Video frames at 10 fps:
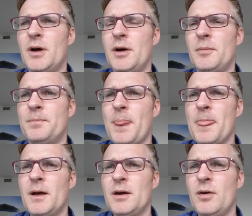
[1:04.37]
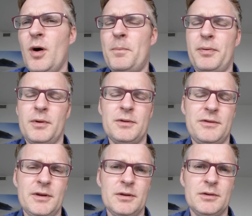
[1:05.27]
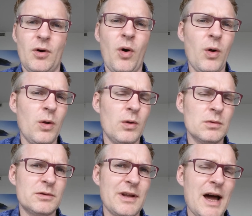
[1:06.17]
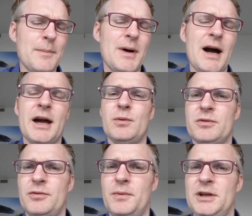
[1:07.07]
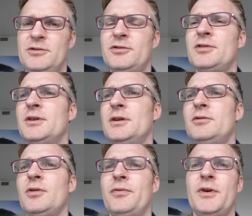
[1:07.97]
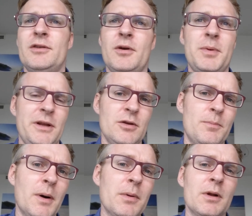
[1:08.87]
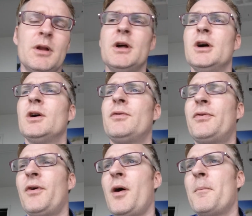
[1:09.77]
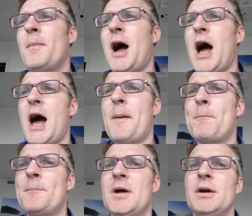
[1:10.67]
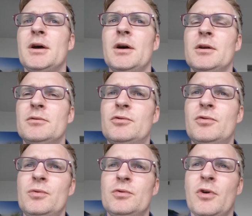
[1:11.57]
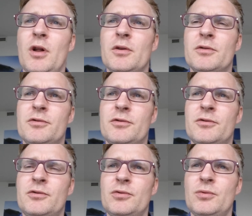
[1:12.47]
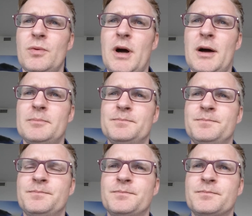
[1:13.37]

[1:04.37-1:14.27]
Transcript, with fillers: um, up until the all-time high was reached. So, for example, in the bubble from um, uh, two dollars to um,